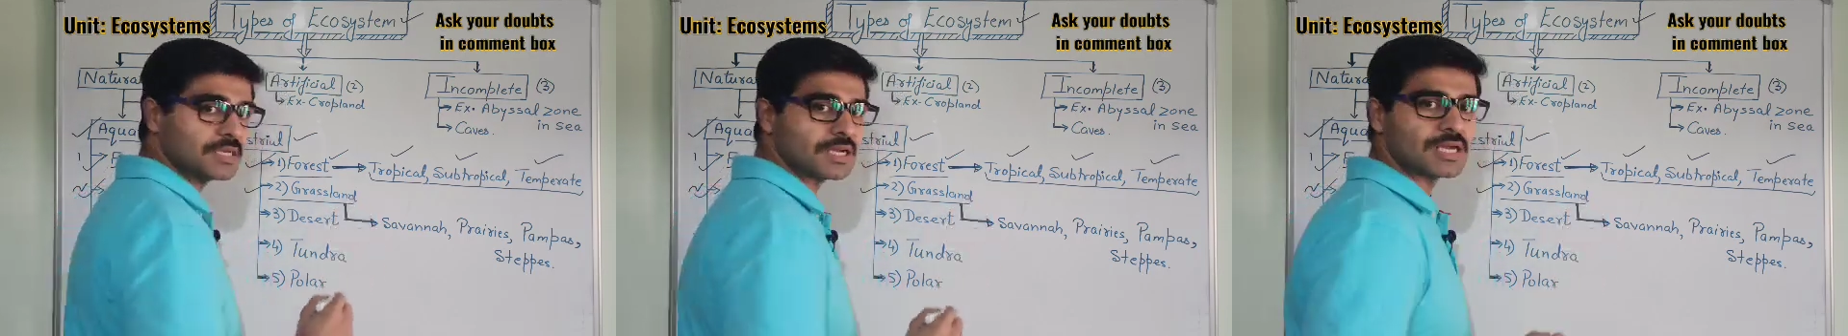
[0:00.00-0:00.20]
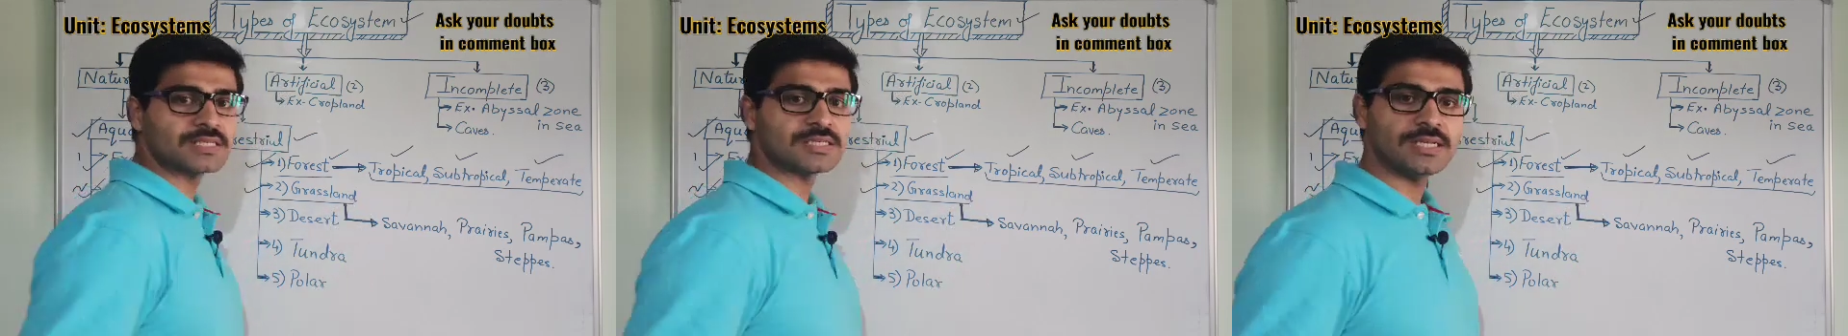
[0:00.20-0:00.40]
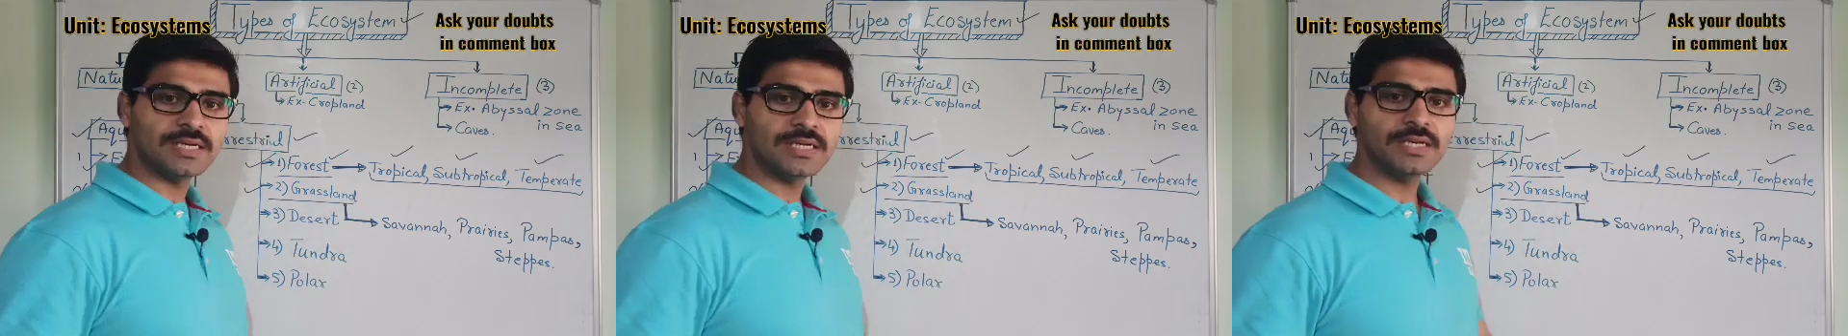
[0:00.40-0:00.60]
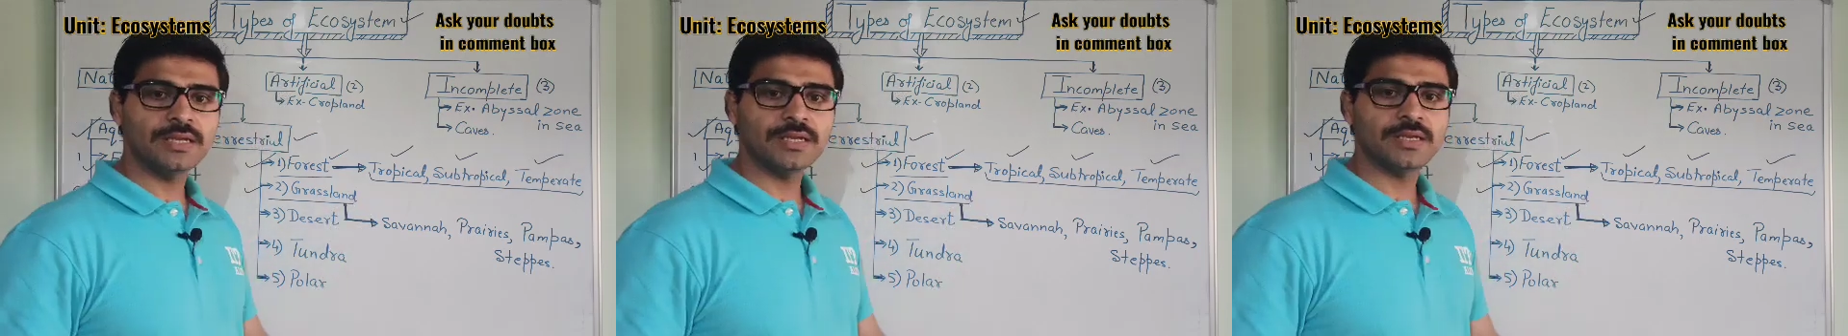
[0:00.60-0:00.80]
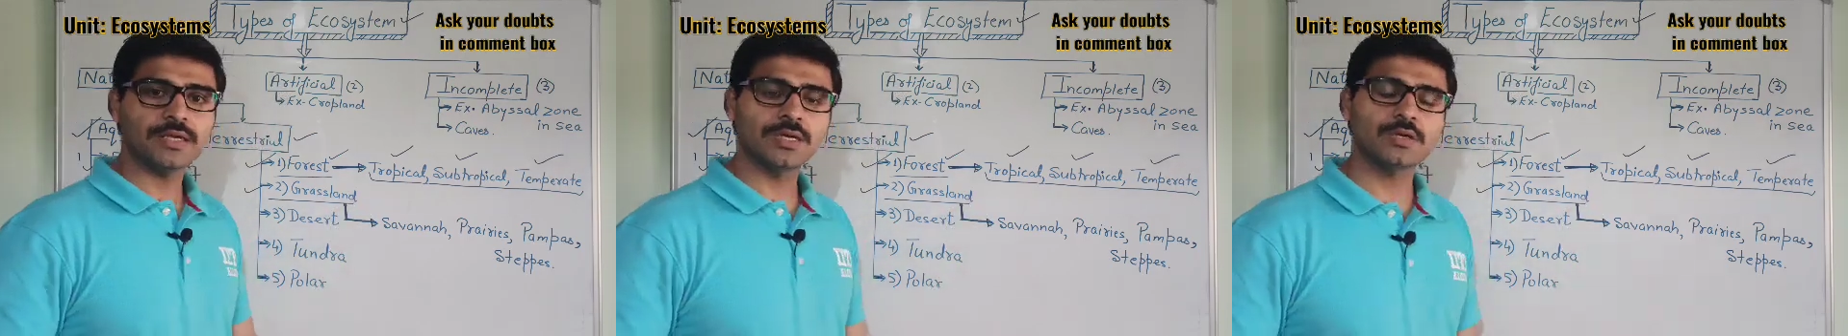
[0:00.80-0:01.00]
is grassland
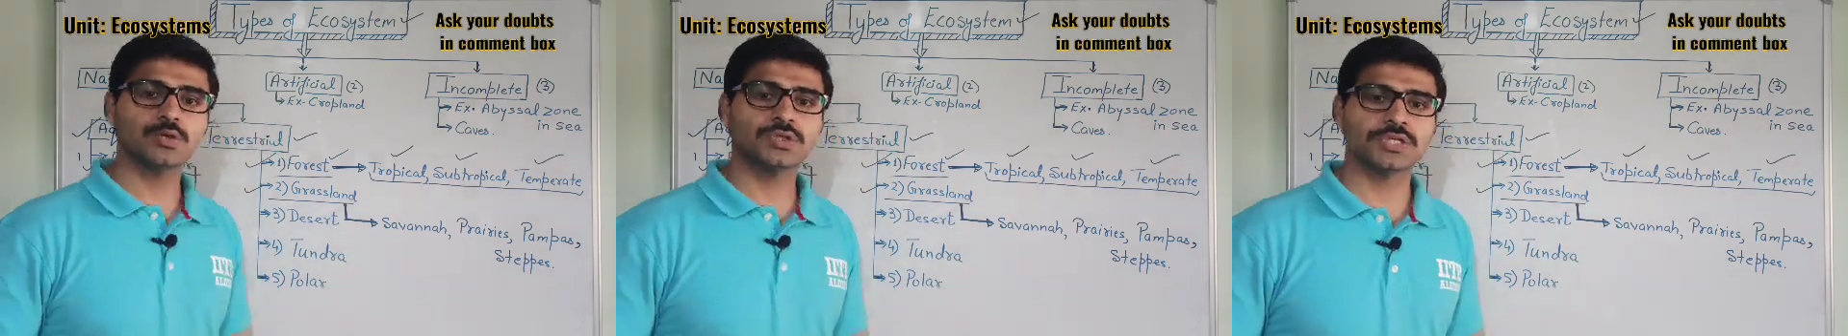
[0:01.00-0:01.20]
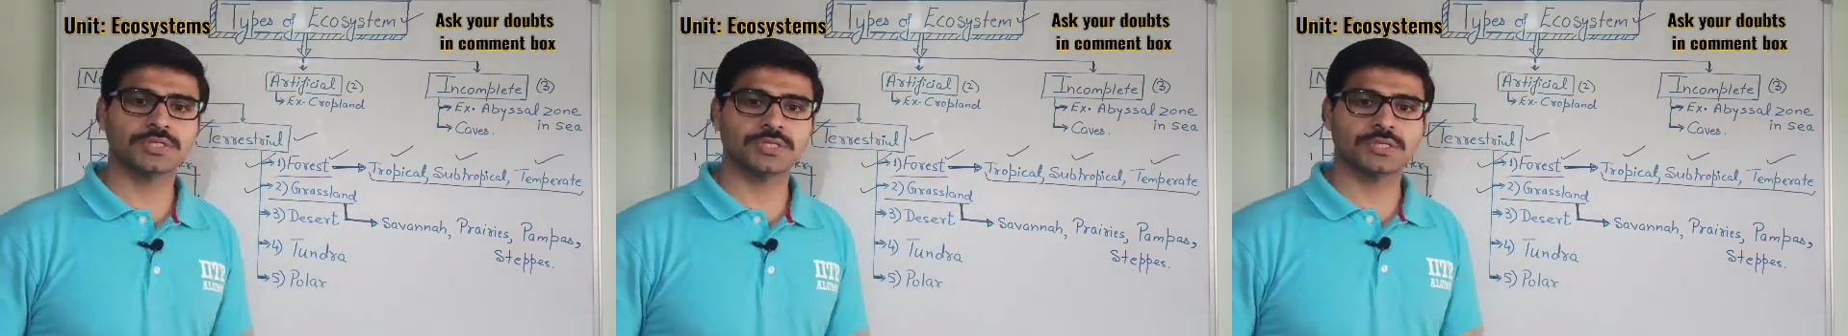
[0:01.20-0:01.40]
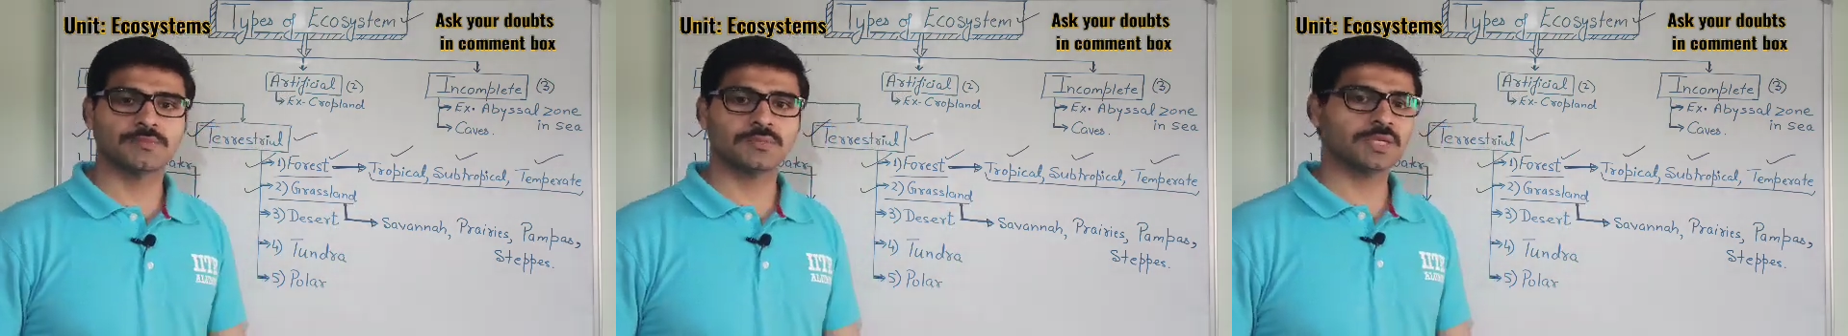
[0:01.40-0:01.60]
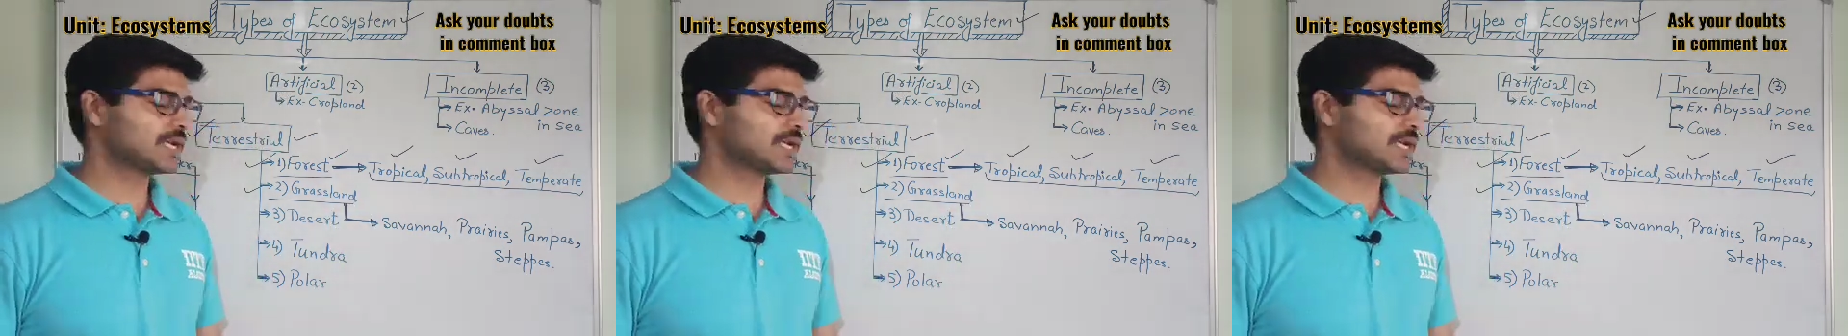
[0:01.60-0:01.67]
ecosystem.